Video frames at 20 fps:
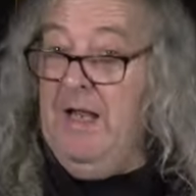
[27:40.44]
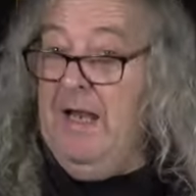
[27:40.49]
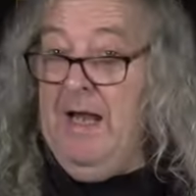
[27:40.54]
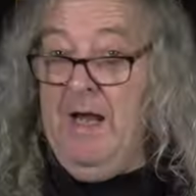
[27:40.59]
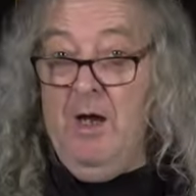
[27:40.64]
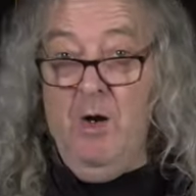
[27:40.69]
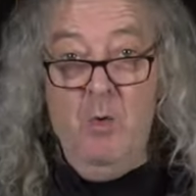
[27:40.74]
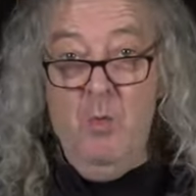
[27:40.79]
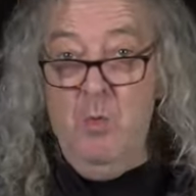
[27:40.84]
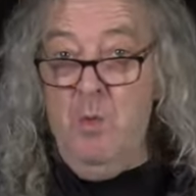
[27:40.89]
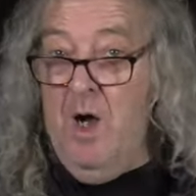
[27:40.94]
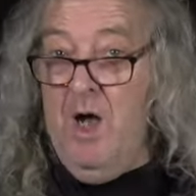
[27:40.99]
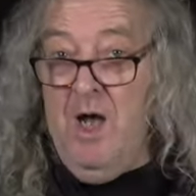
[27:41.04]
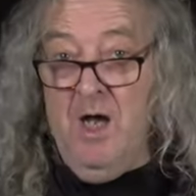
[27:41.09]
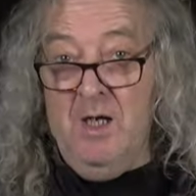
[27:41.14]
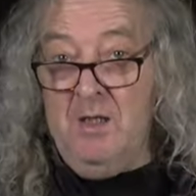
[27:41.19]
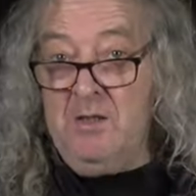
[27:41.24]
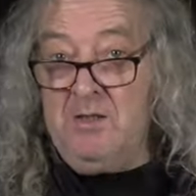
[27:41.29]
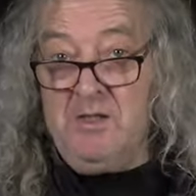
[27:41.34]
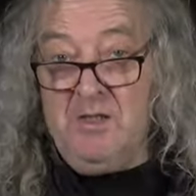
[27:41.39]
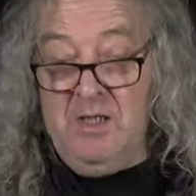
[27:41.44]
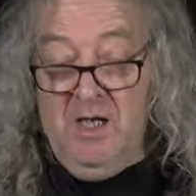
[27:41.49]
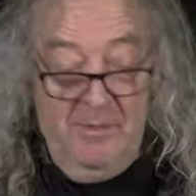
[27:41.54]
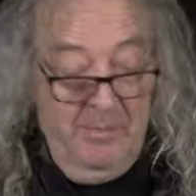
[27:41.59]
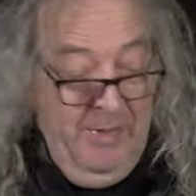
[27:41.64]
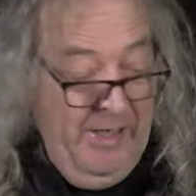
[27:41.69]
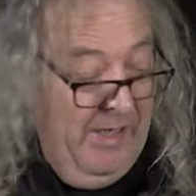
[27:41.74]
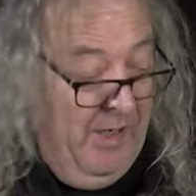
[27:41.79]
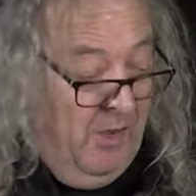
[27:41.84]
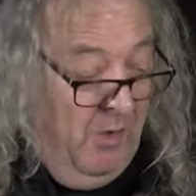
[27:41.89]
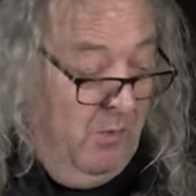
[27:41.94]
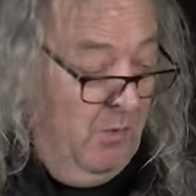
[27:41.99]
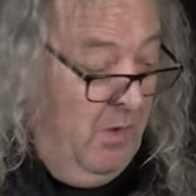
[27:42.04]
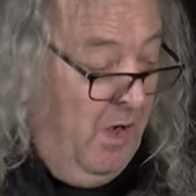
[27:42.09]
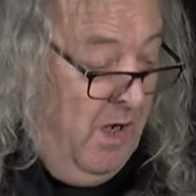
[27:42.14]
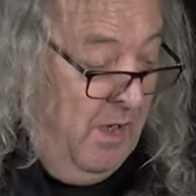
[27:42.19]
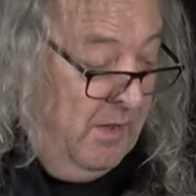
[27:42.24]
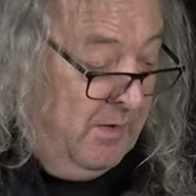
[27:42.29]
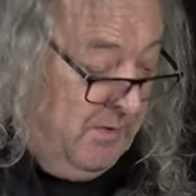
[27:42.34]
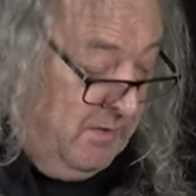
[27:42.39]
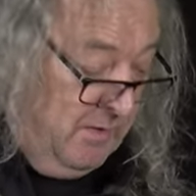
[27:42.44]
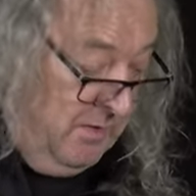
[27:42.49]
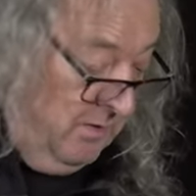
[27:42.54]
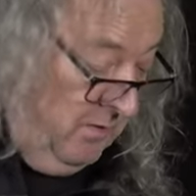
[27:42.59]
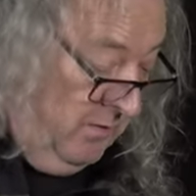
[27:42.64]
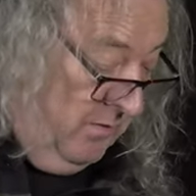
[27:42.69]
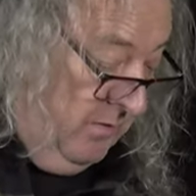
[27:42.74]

It all works. I mean, it all works.